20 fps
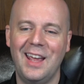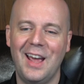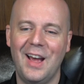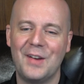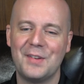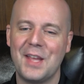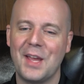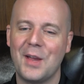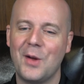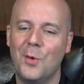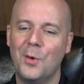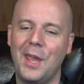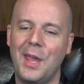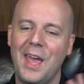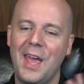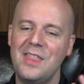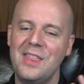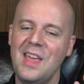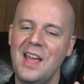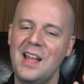I was like,
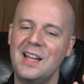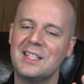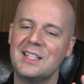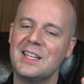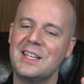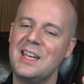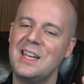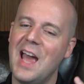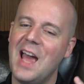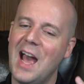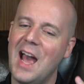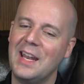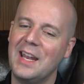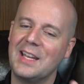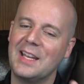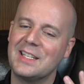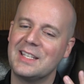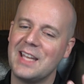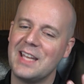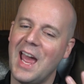okay, that's not
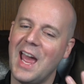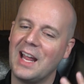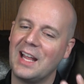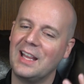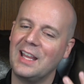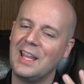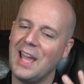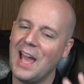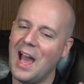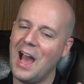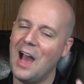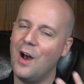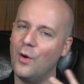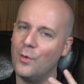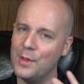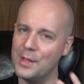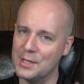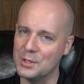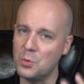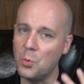exactly how
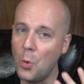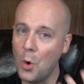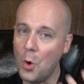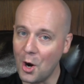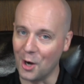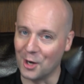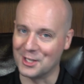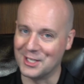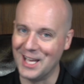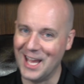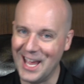this works.